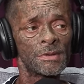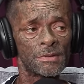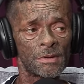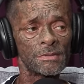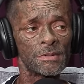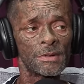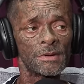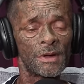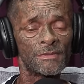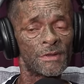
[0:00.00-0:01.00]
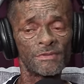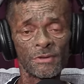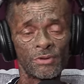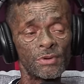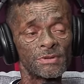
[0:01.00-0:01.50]
you know? And then
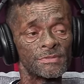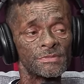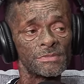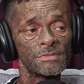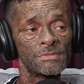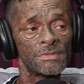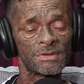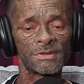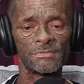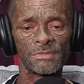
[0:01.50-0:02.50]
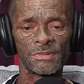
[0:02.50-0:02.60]
they do it.